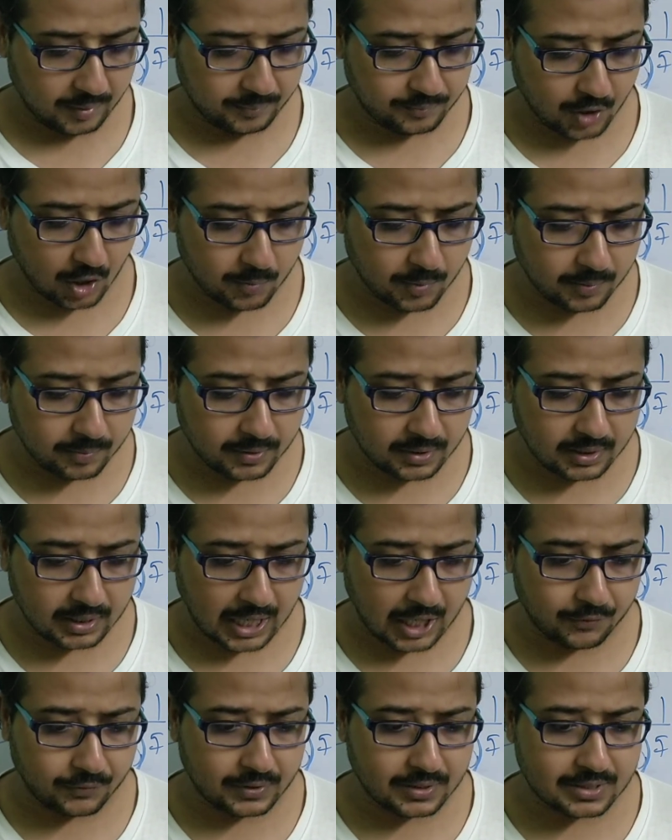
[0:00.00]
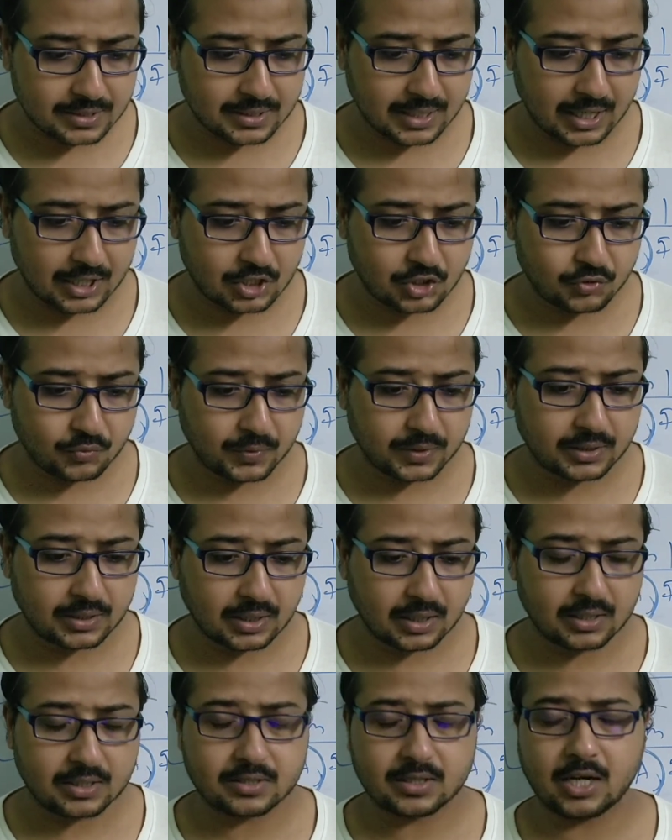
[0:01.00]
probably I'll start with
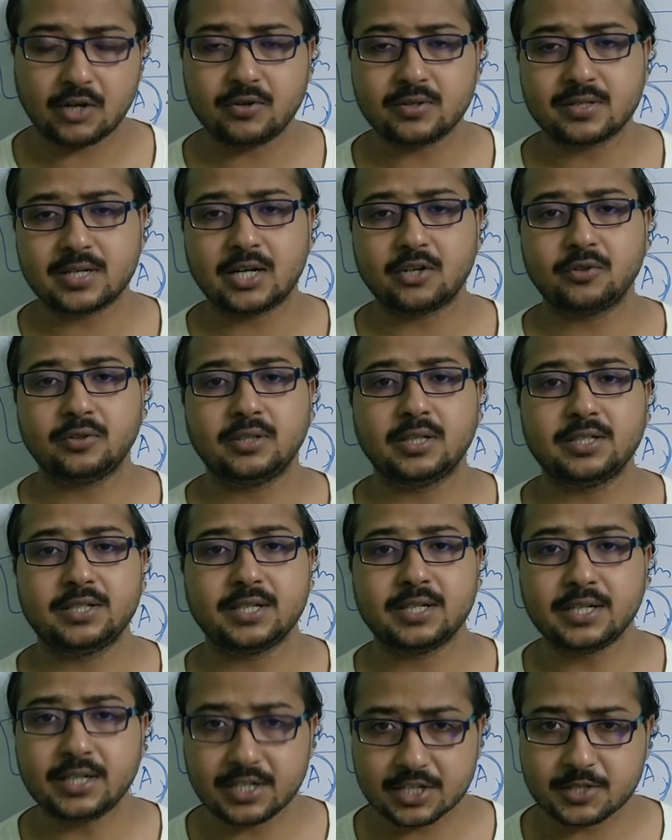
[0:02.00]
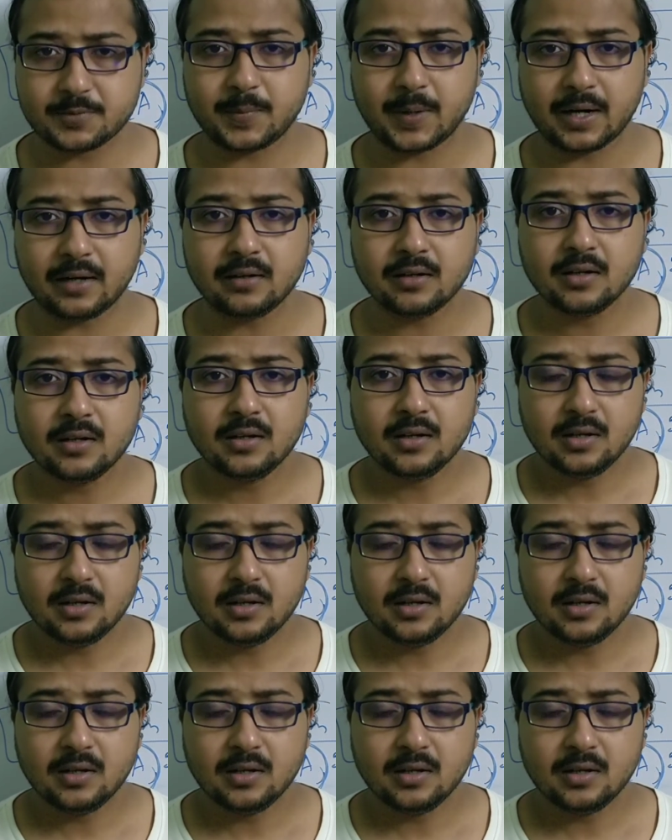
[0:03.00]
the genetics part.